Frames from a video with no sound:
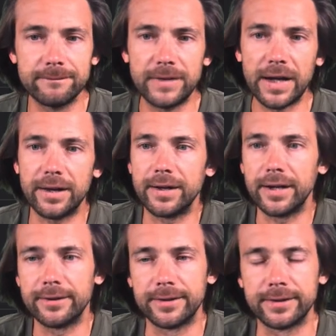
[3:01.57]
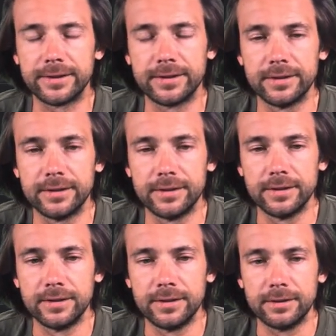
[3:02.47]
fat error
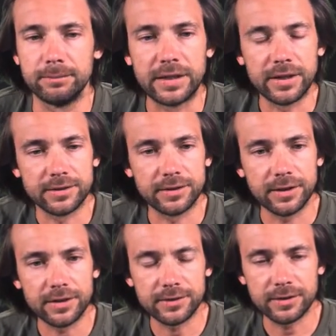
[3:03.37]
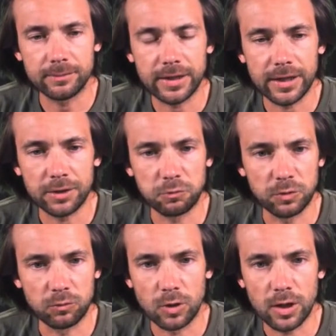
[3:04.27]
because these commands would
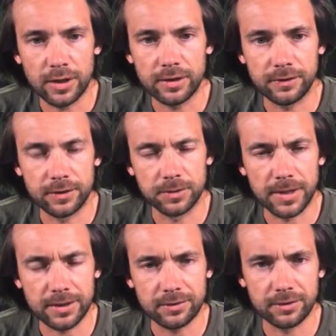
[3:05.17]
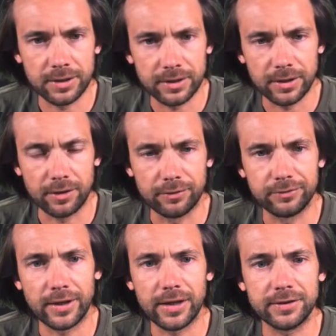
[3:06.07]
run in the directory of
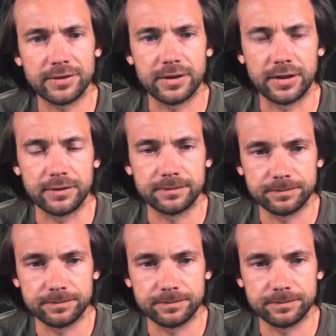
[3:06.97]
Fastlane.